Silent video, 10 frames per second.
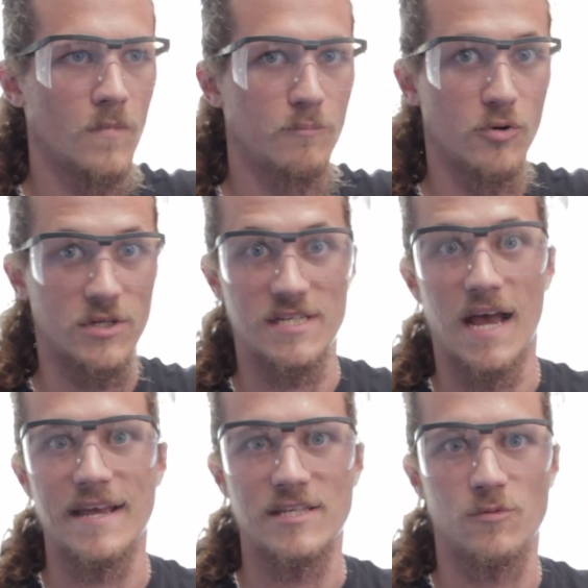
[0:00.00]

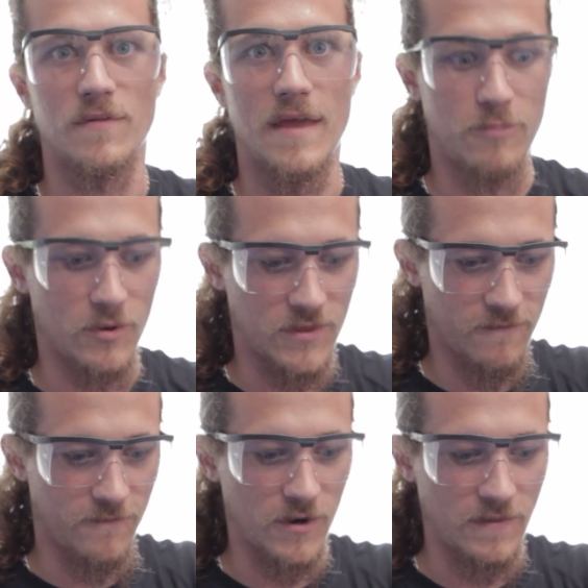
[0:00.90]
precise when they put their
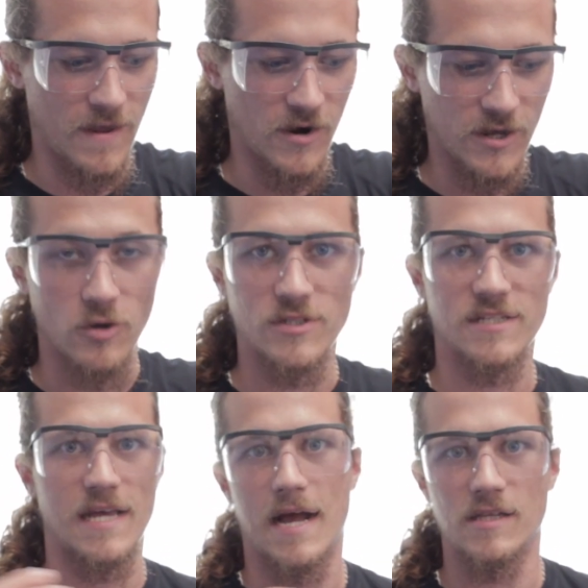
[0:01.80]
foot in there and it goes
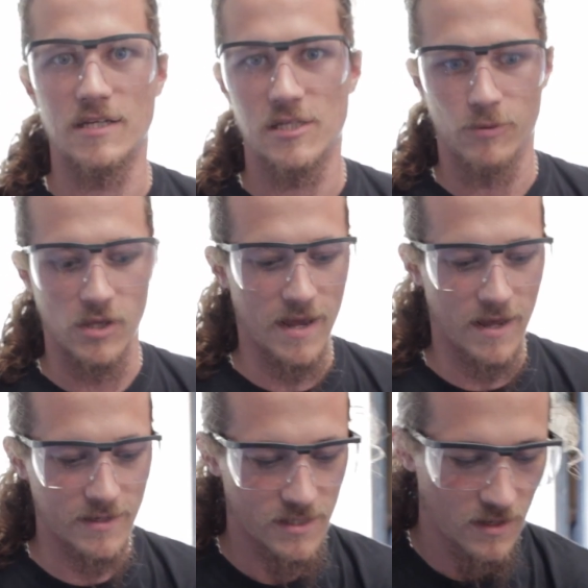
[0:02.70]
exactly as planned.